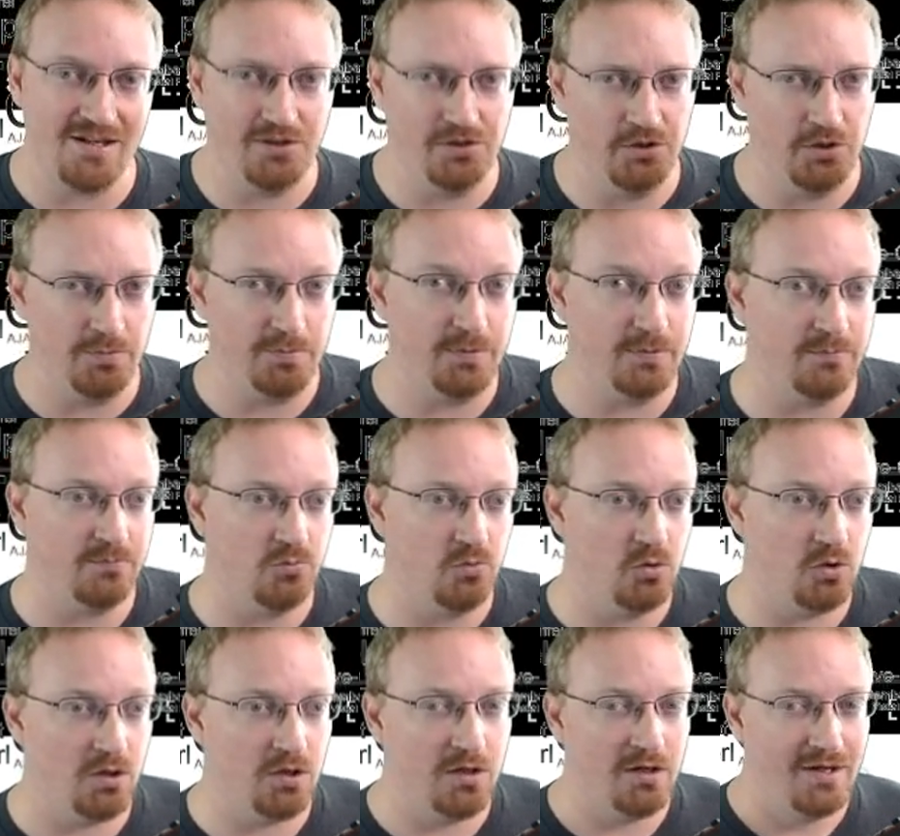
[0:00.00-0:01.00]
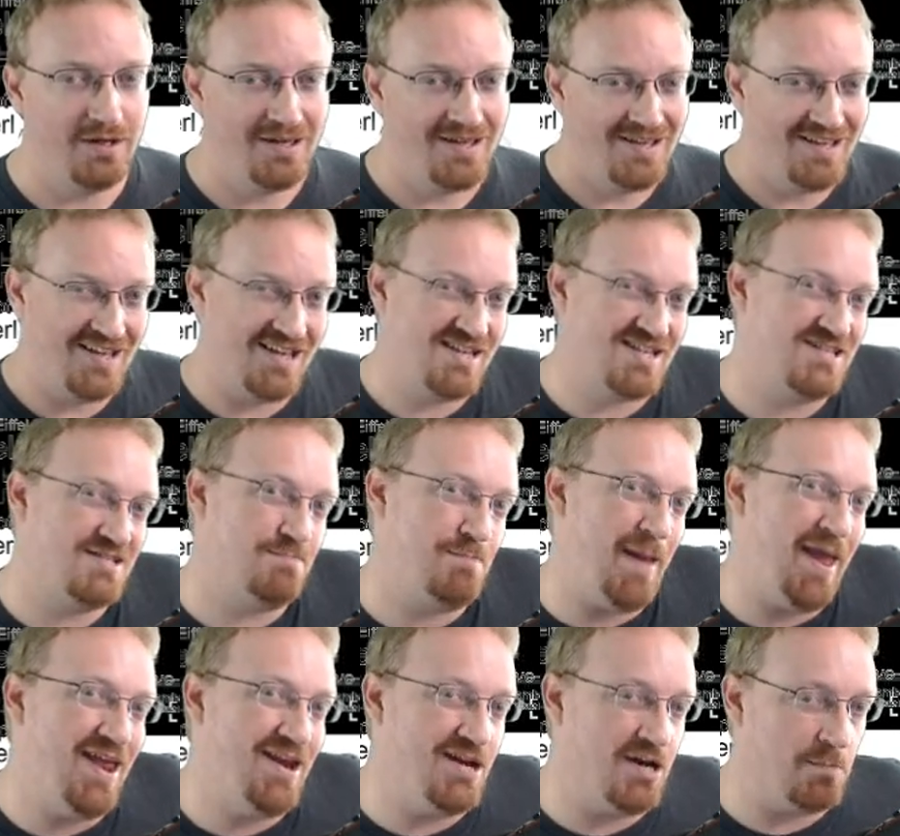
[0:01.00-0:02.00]
a little bit more
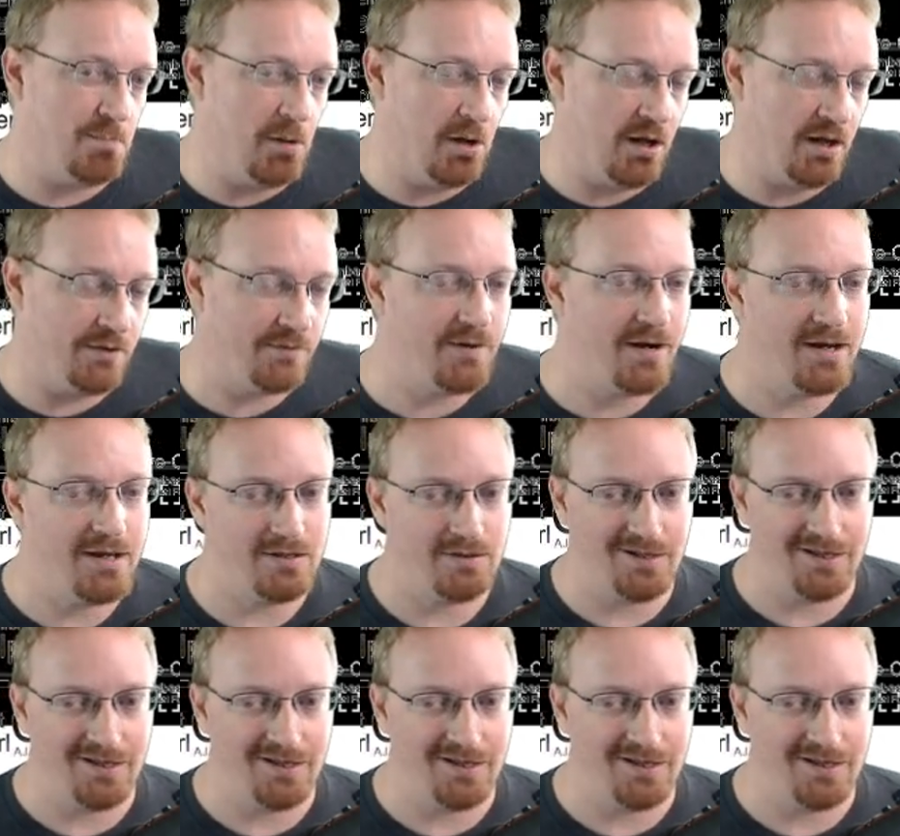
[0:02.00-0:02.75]
expanded upon, right?